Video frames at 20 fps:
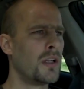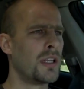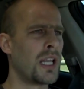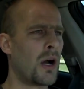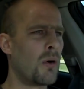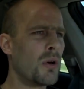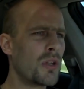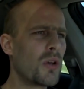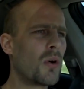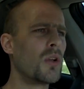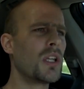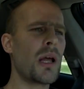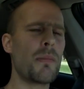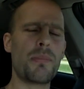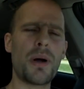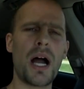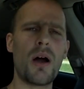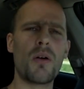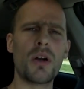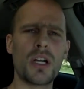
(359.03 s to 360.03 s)
Now, with all that
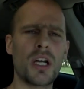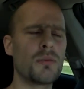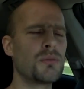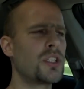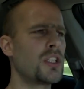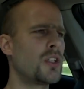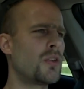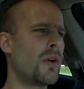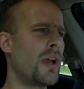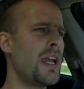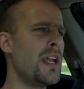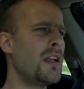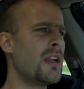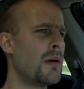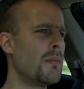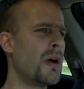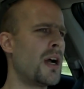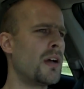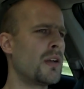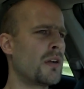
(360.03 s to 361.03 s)
power comes a great
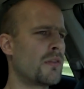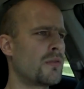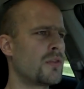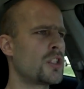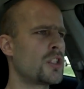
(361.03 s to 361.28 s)
amount of